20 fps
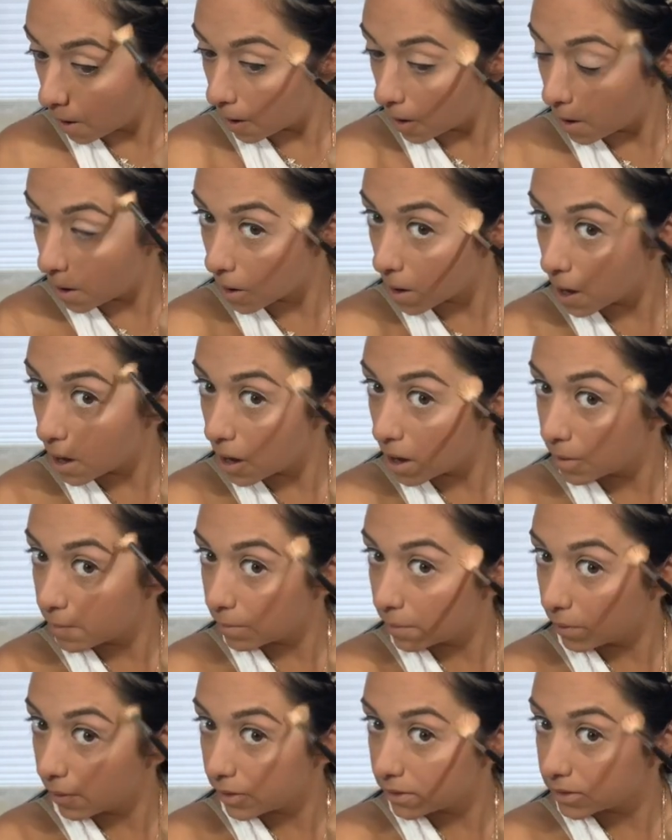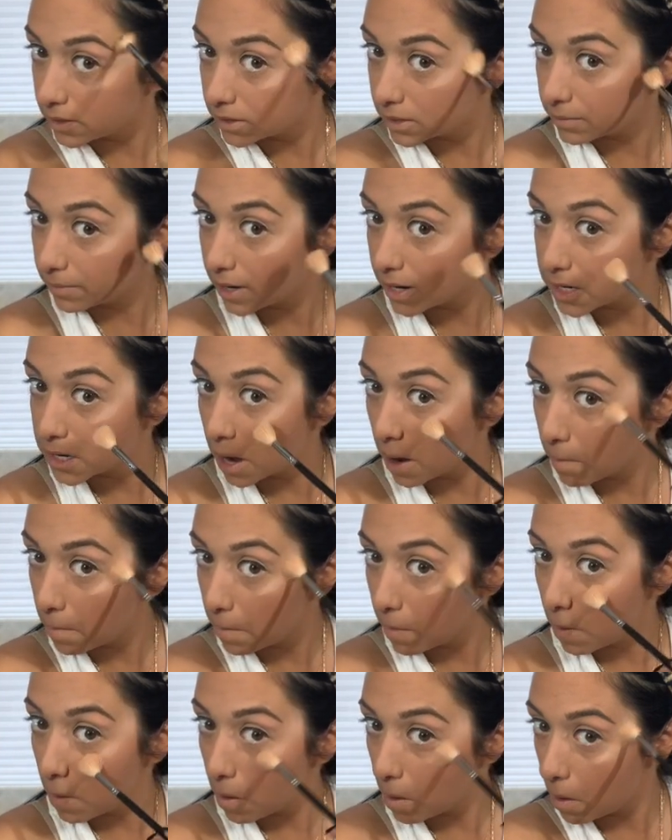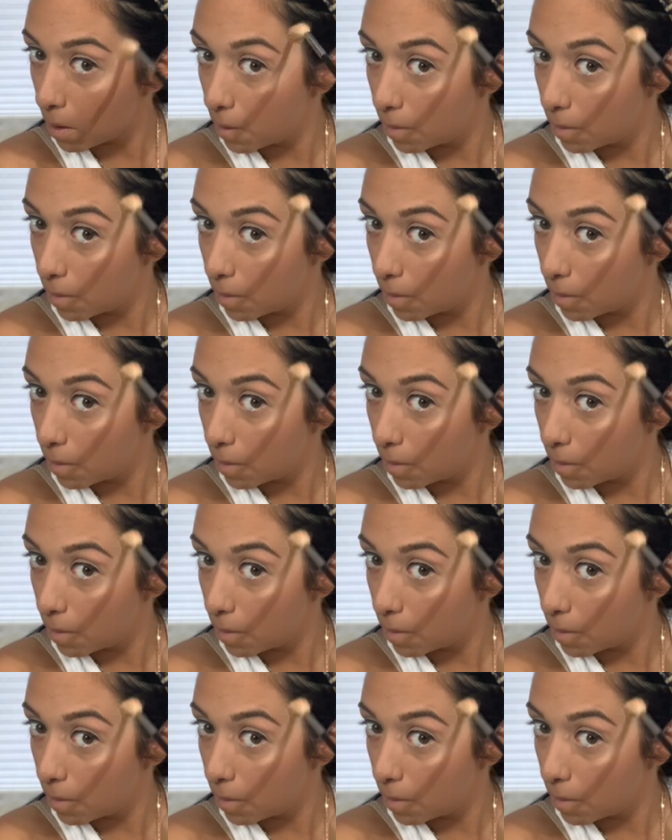Then blend into my temple.